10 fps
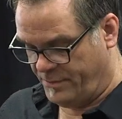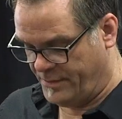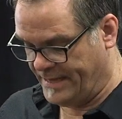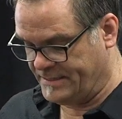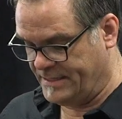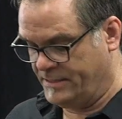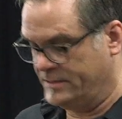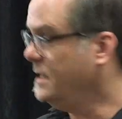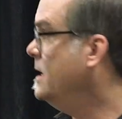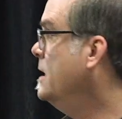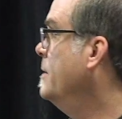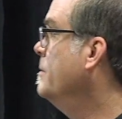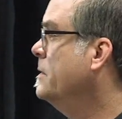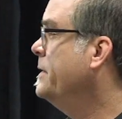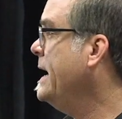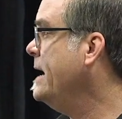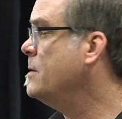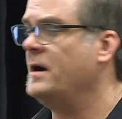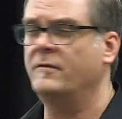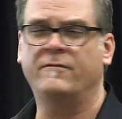they had
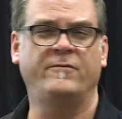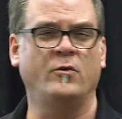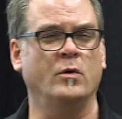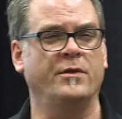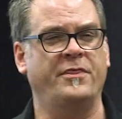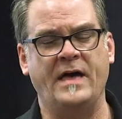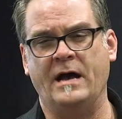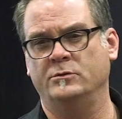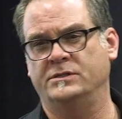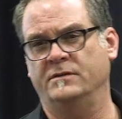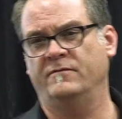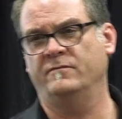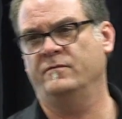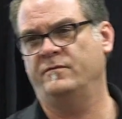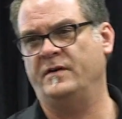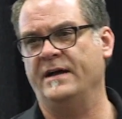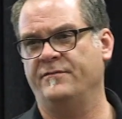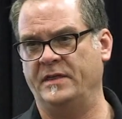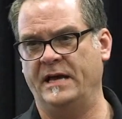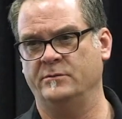about 4,000,
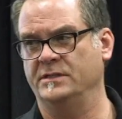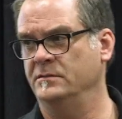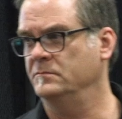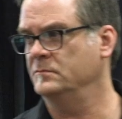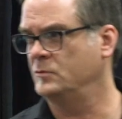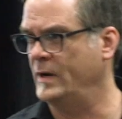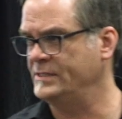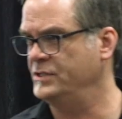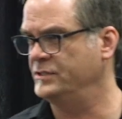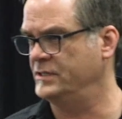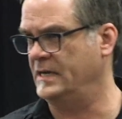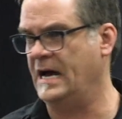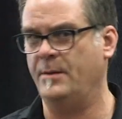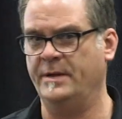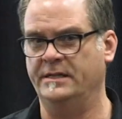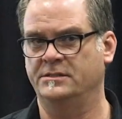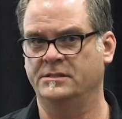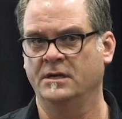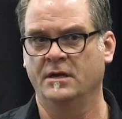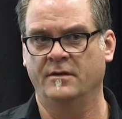5,000 questions and
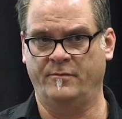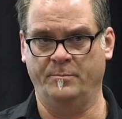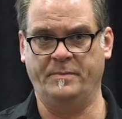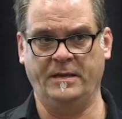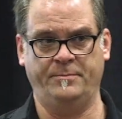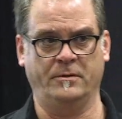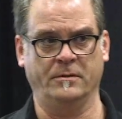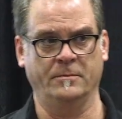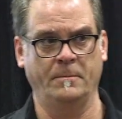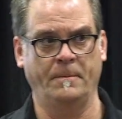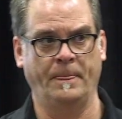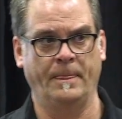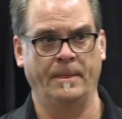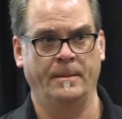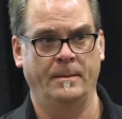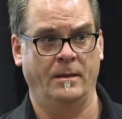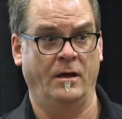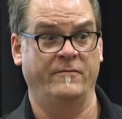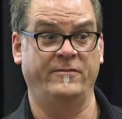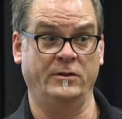comments from people.
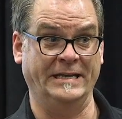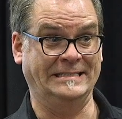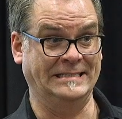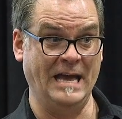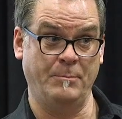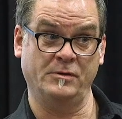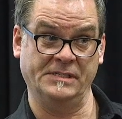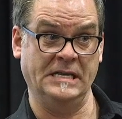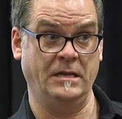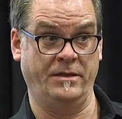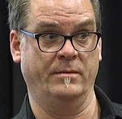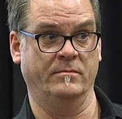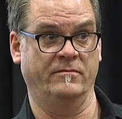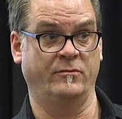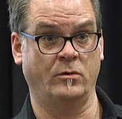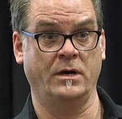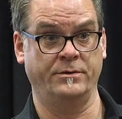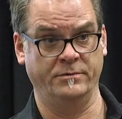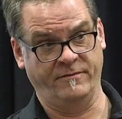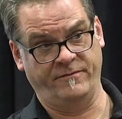Fully 10% of them,
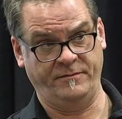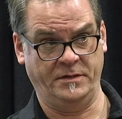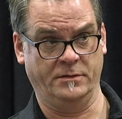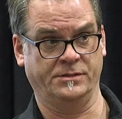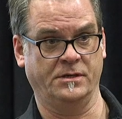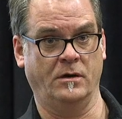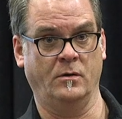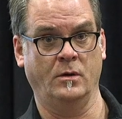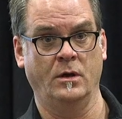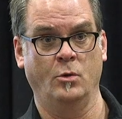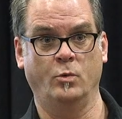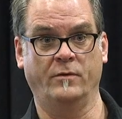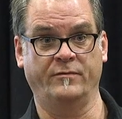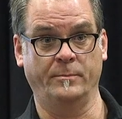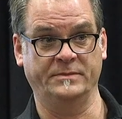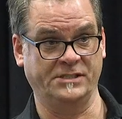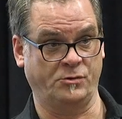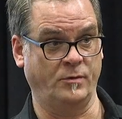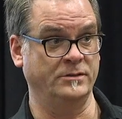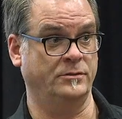450 or so, were from
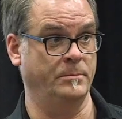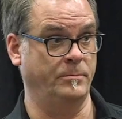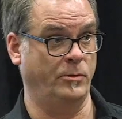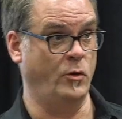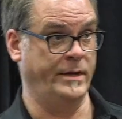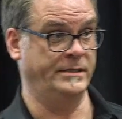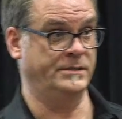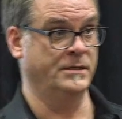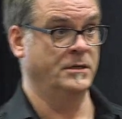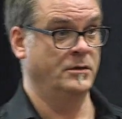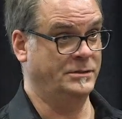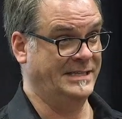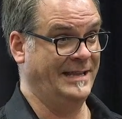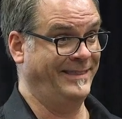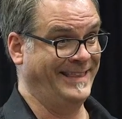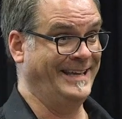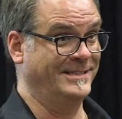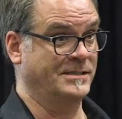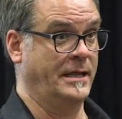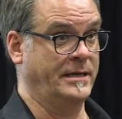disgruntled employees who said
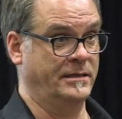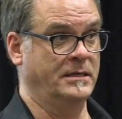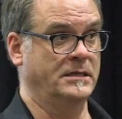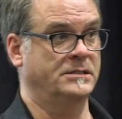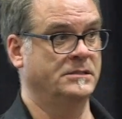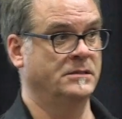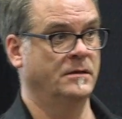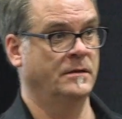things like this.